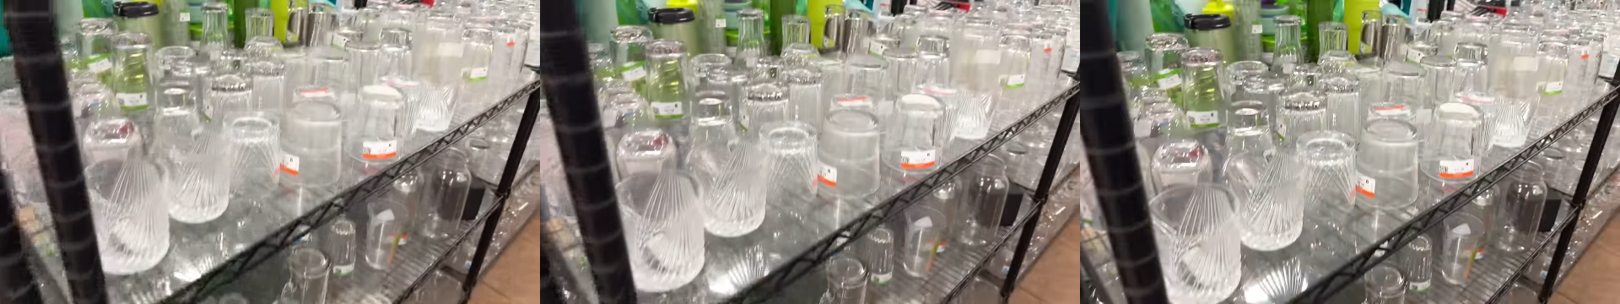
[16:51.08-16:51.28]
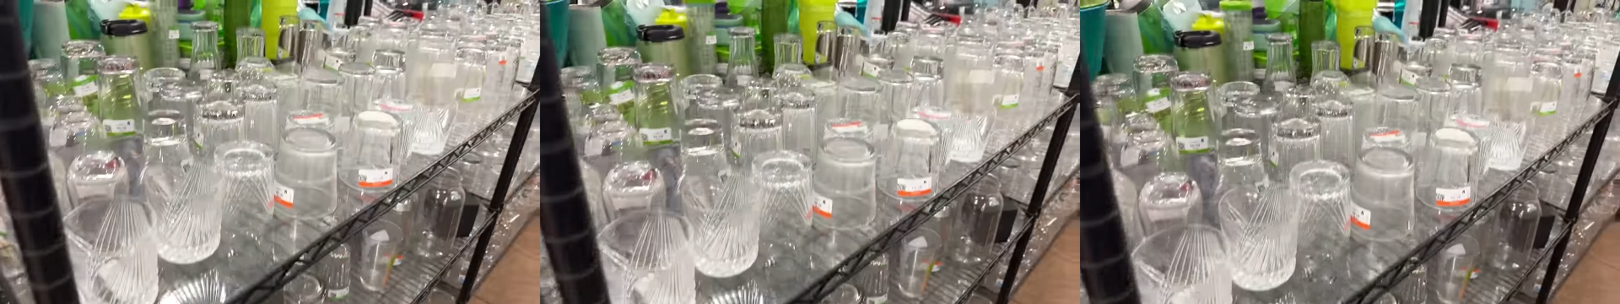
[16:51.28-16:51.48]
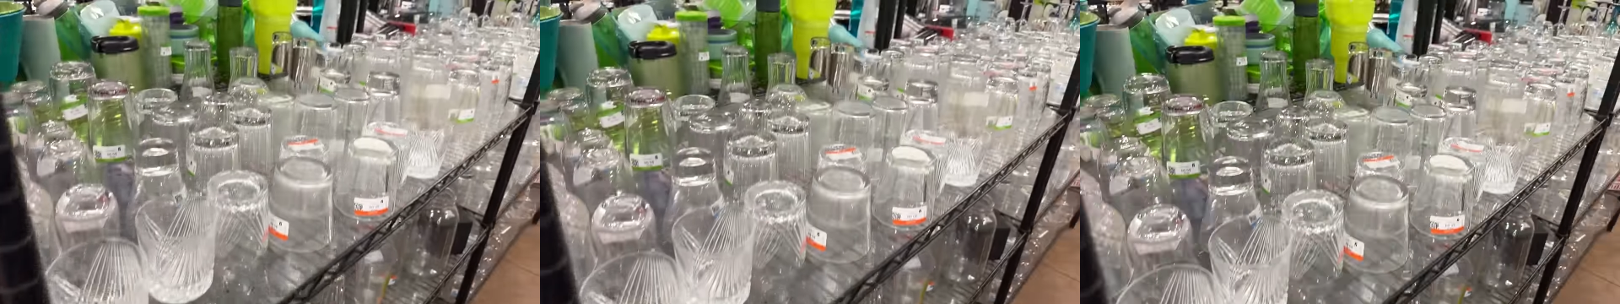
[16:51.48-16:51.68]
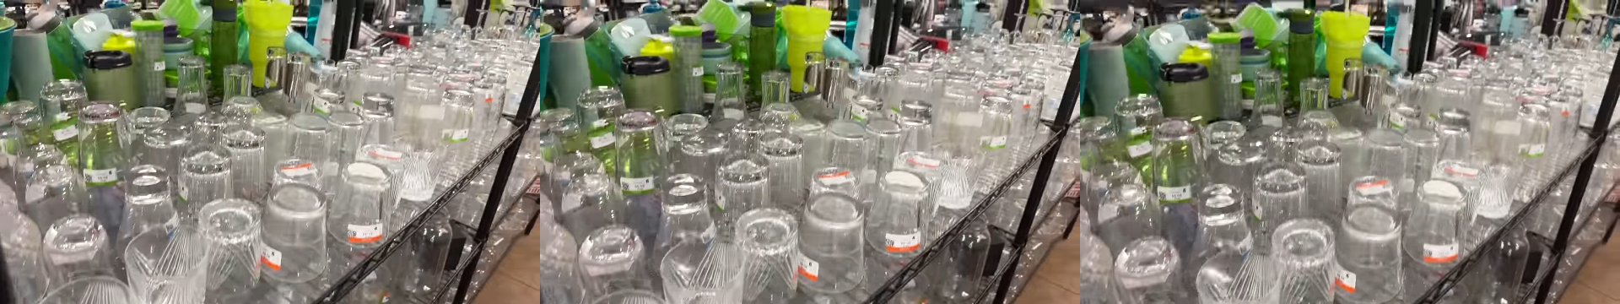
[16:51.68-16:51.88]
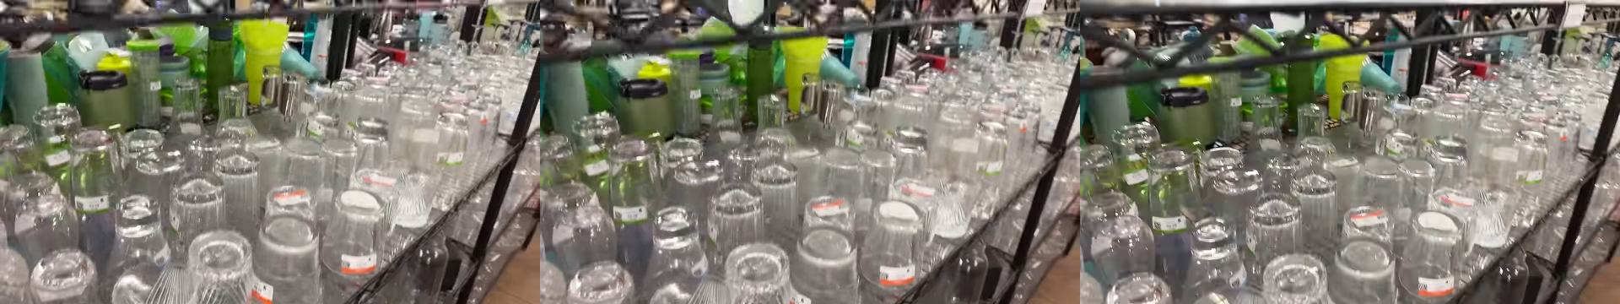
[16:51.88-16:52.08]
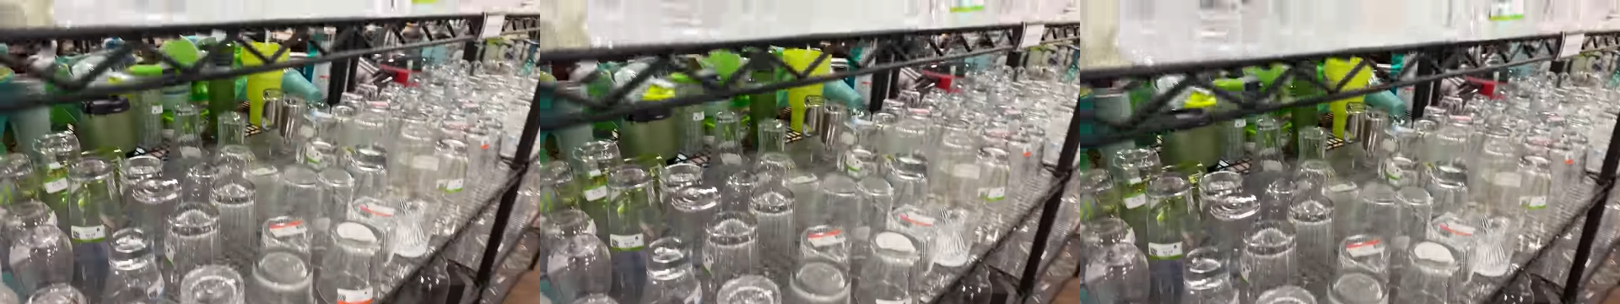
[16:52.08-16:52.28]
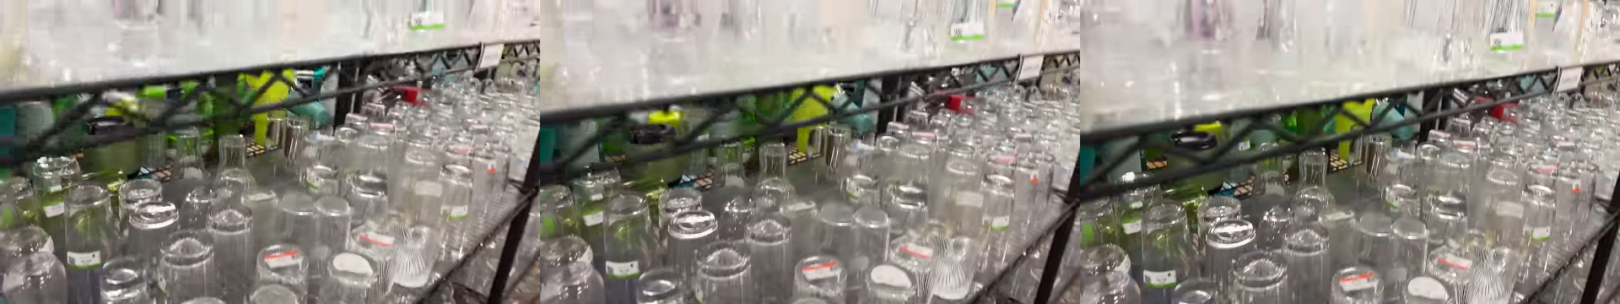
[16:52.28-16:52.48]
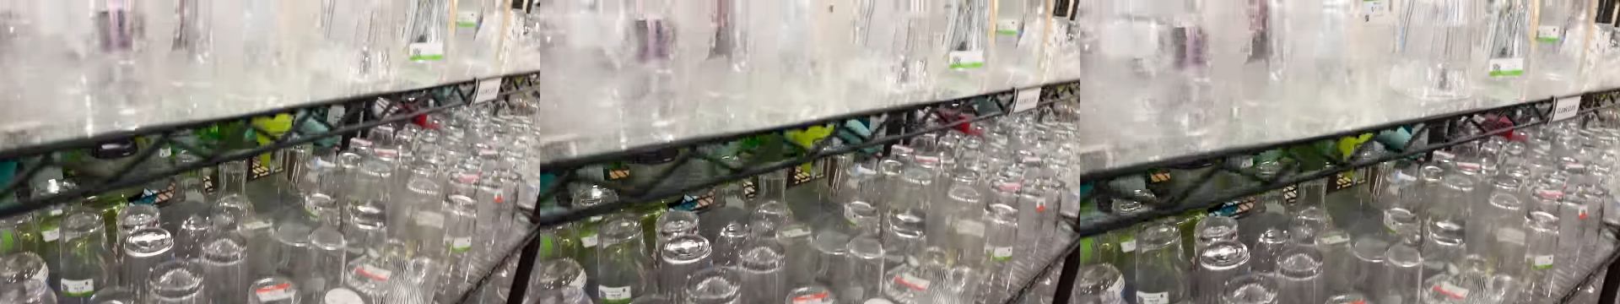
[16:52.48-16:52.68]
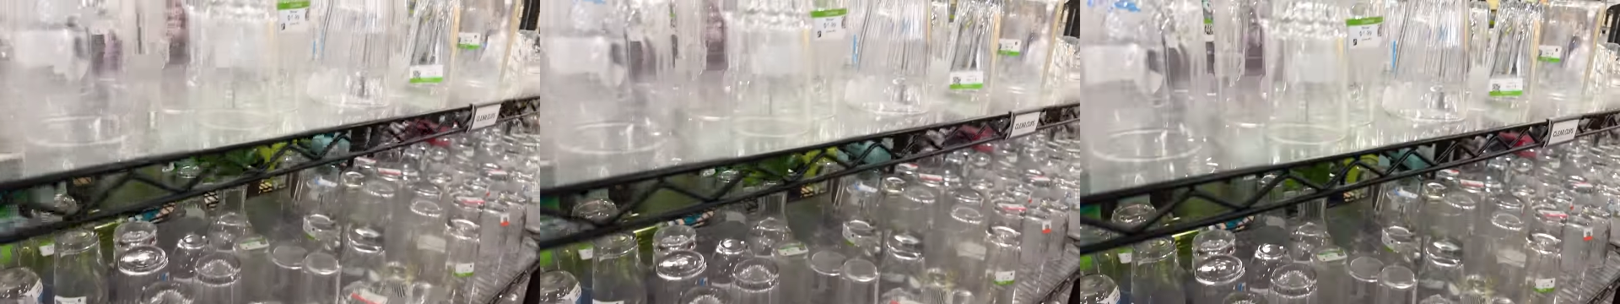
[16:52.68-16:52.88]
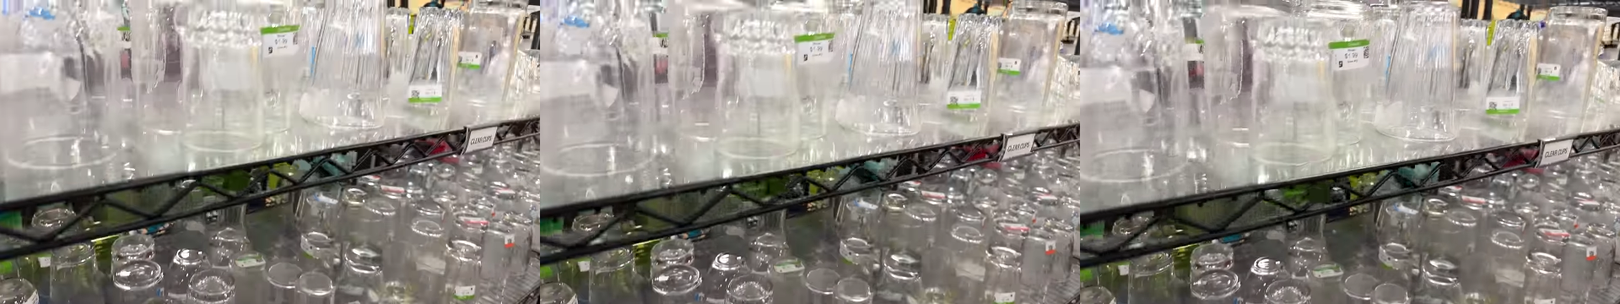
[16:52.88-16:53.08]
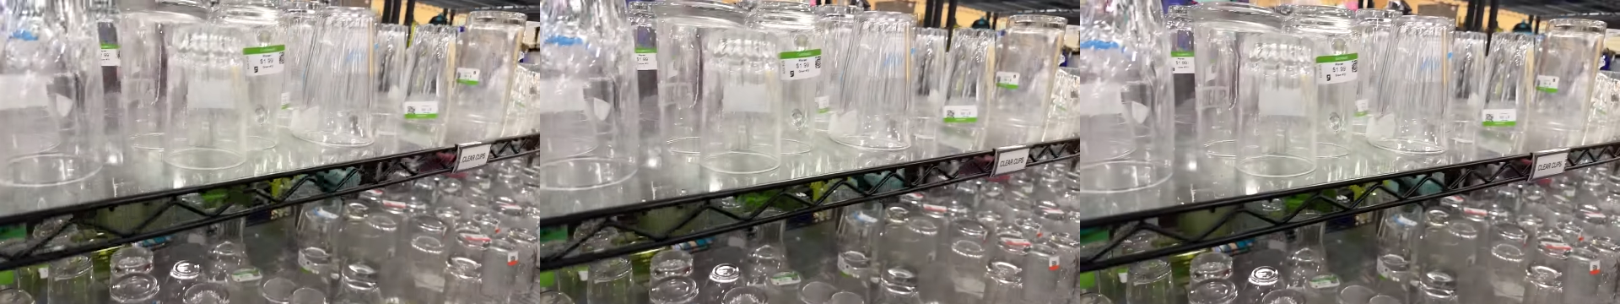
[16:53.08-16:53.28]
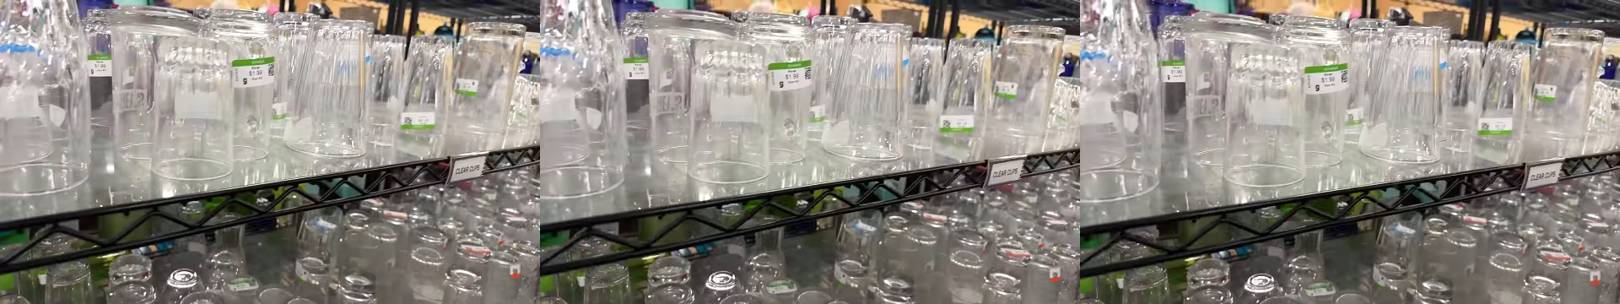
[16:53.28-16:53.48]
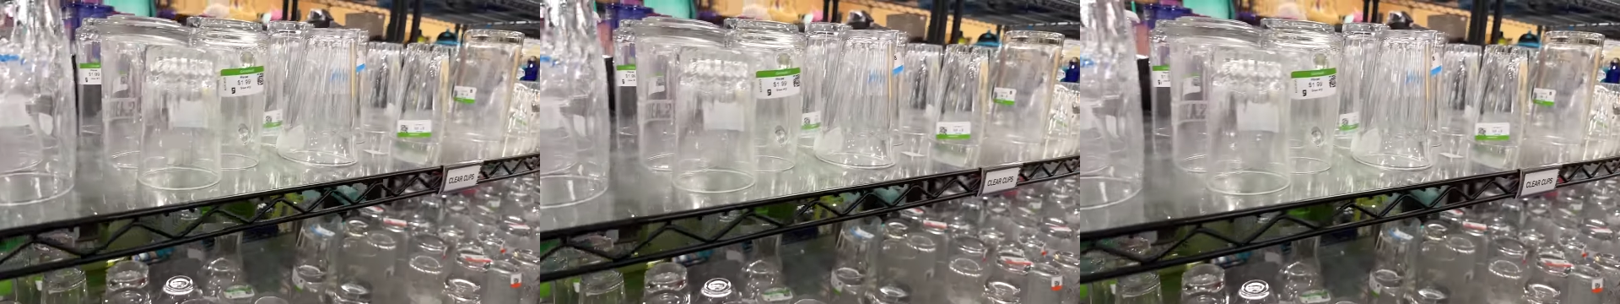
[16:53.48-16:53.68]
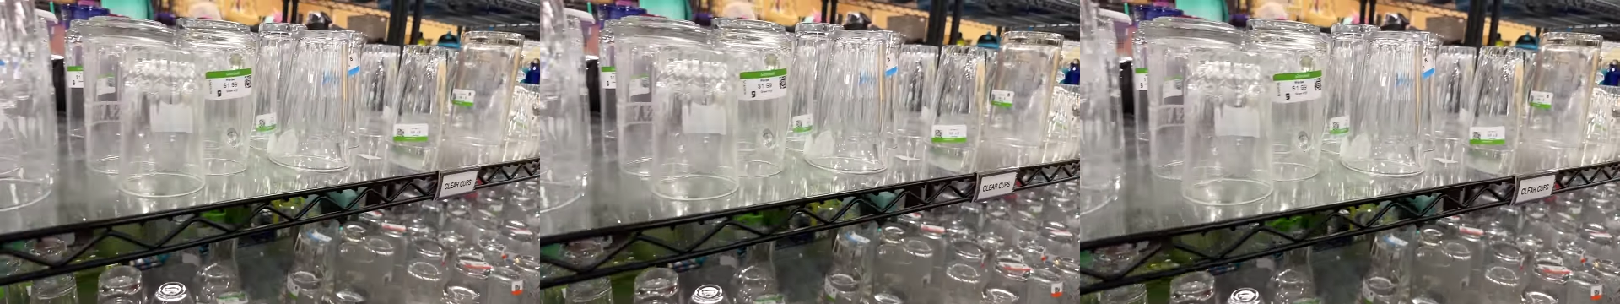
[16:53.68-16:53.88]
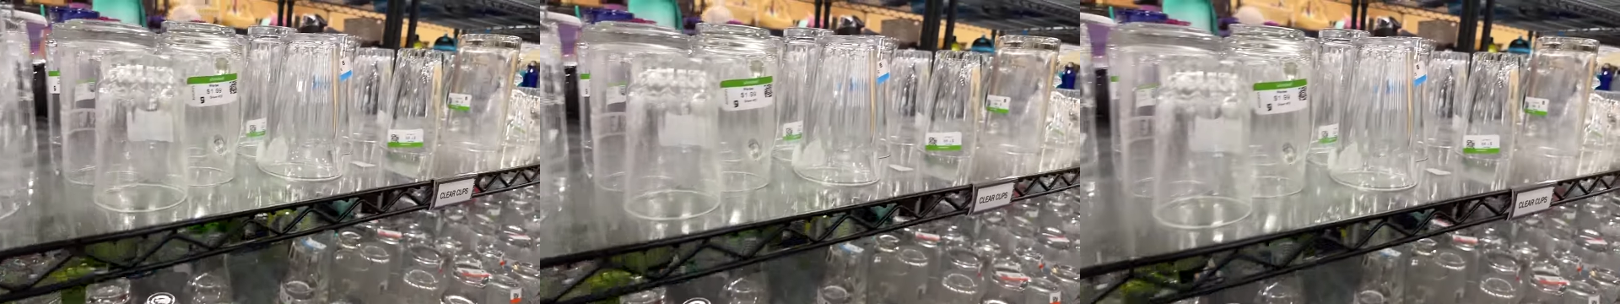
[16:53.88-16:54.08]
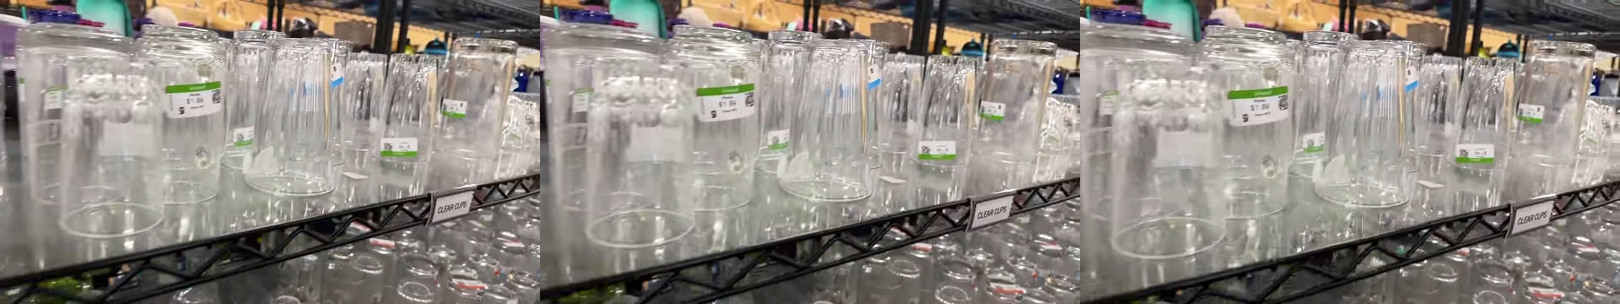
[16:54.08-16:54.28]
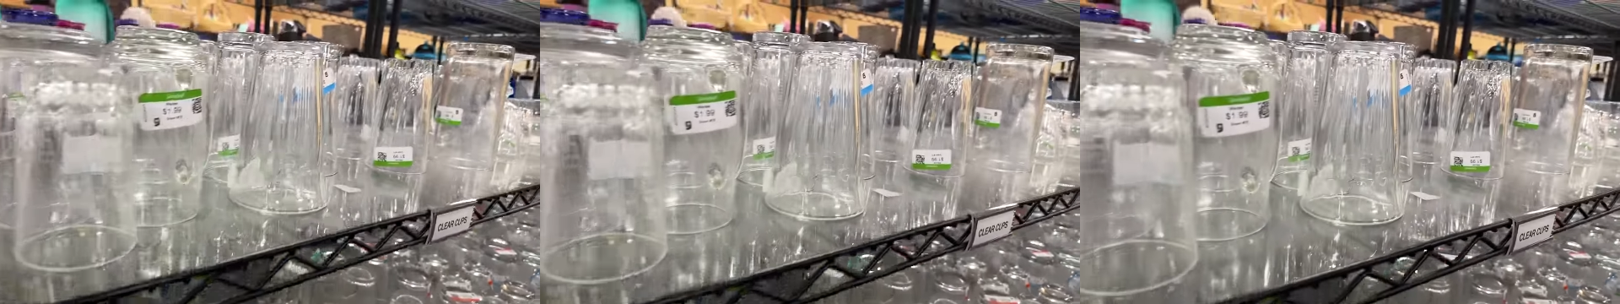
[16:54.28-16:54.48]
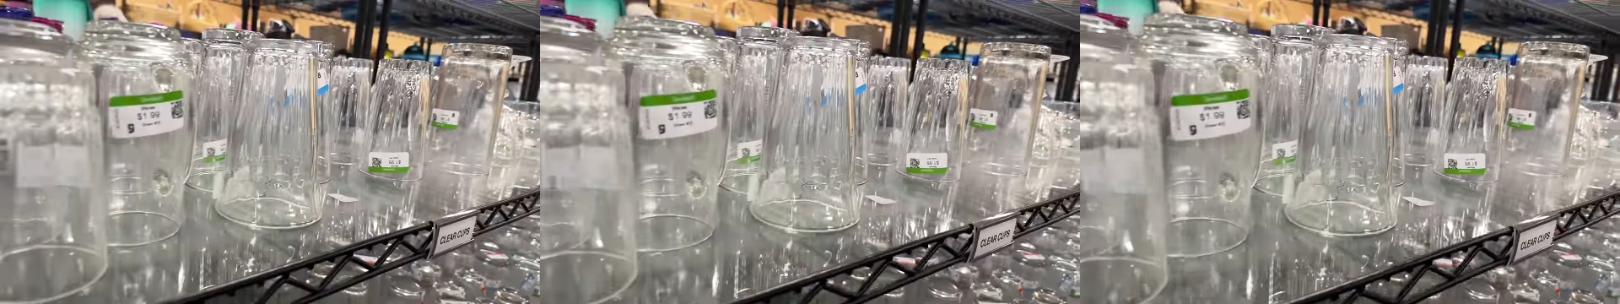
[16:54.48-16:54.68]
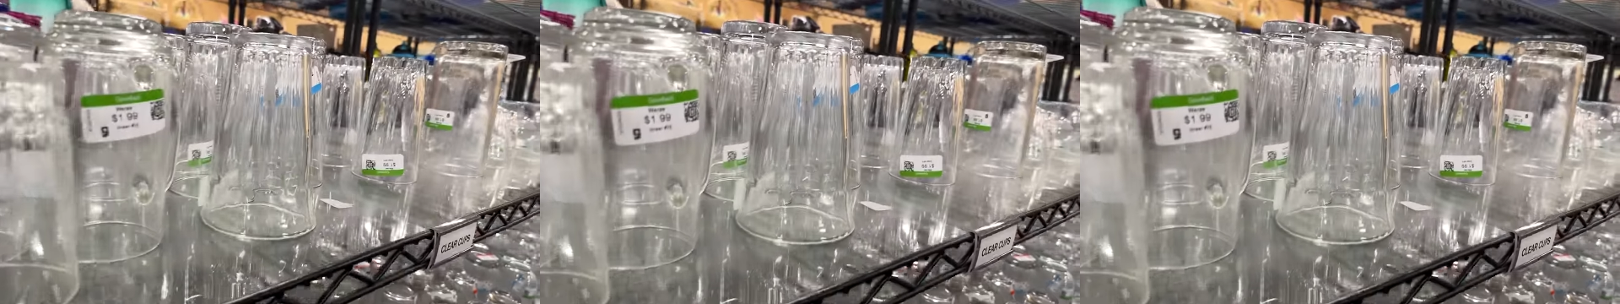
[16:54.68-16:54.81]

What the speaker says: (no speaker visible)